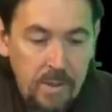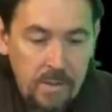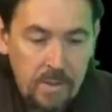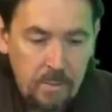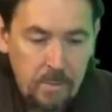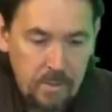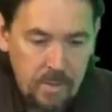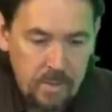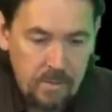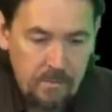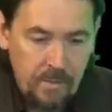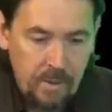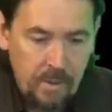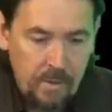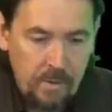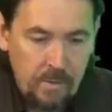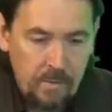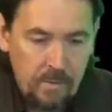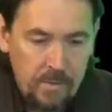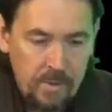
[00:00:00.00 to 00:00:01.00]
and the issuance of
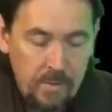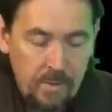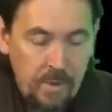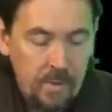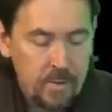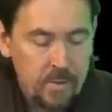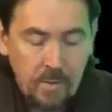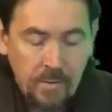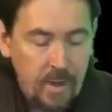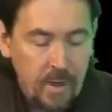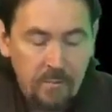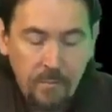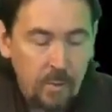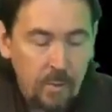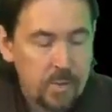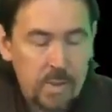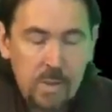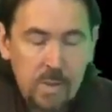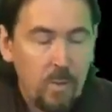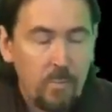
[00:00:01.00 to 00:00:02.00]
that currency. So
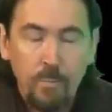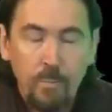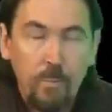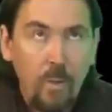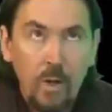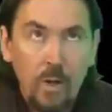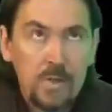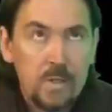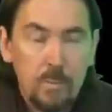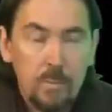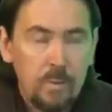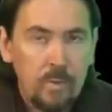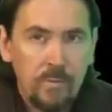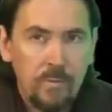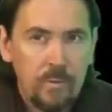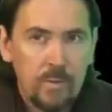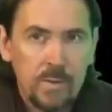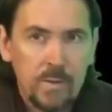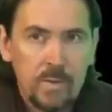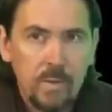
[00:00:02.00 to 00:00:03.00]
therefore, it's not
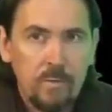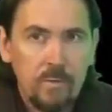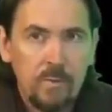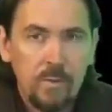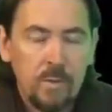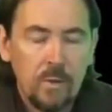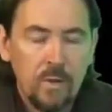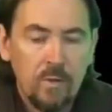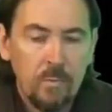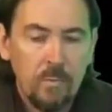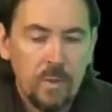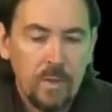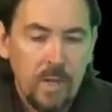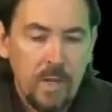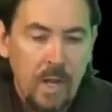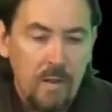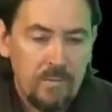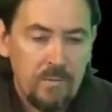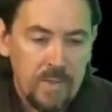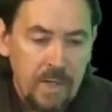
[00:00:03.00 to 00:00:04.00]
possible for a sovereign
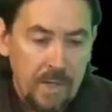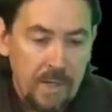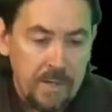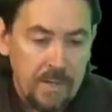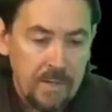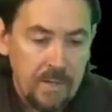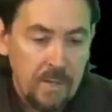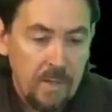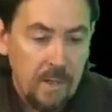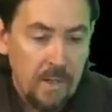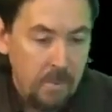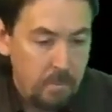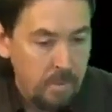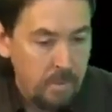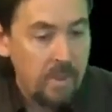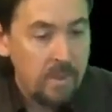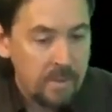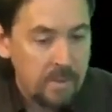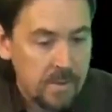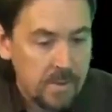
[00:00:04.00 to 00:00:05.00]
government to have debt.
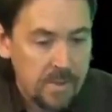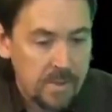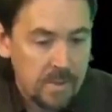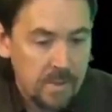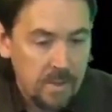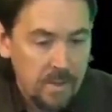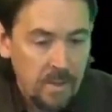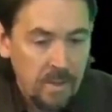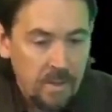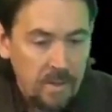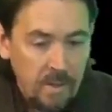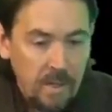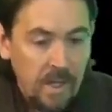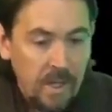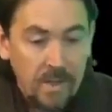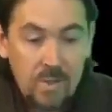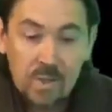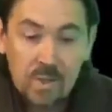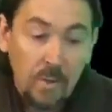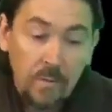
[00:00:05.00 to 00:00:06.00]
It means
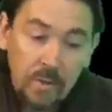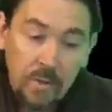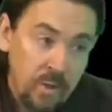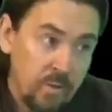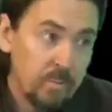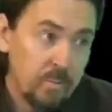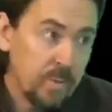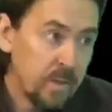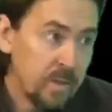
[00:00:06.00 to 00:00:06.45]
it's not the